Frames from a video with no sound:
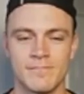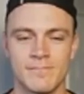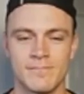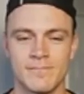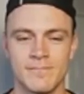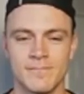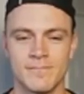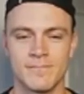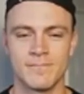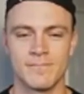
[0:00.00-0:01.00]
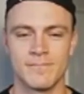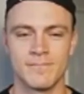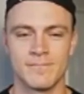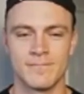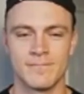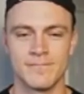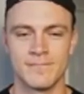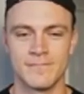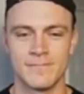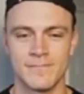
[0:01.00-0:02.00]

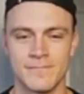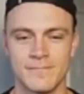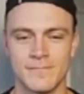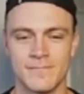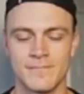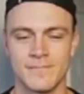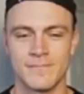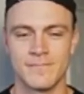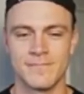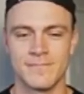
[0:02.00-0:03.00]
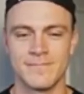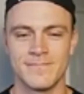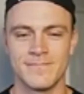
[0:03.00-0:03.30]
(silent)